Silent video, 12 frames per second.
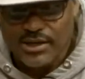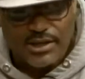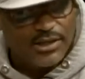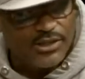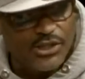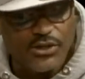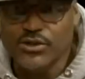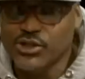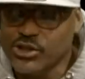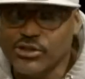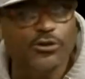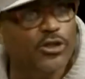
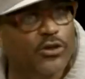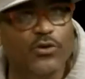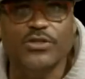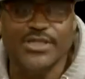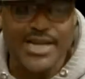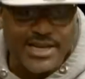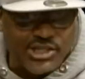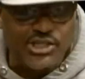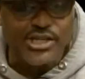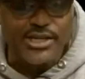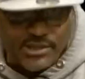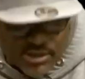She'll use that
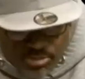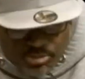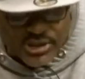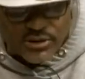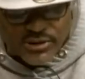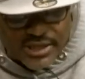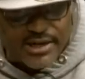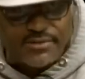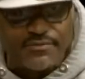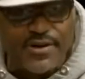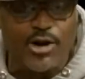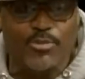shit to build an
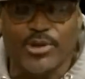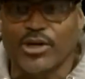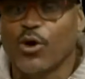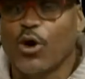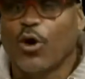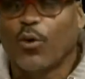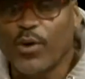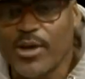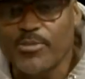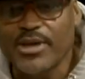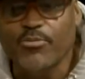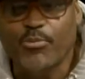environment.
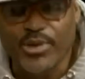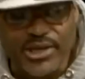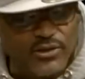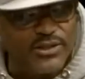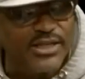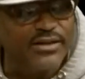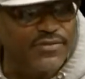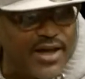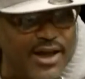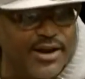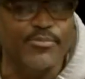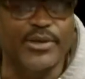Women build
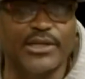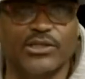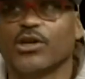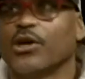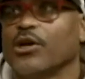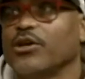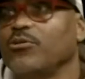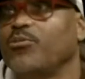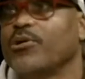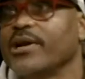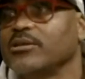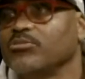environments. You
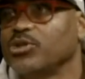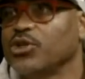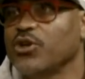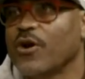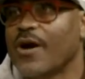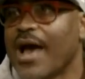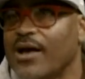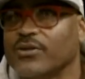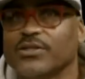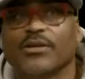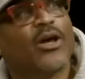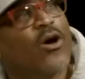bring them to your house,
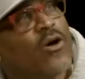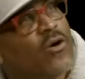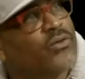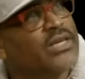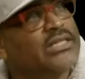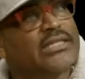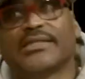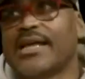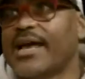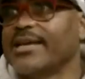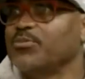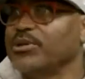they'll be, oh, this is
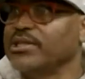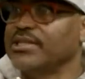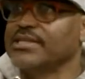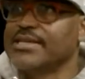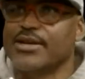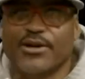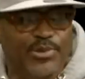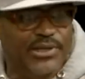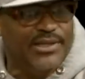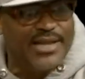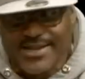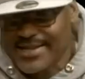nice. Put this here, put
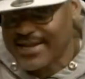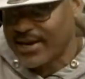that there.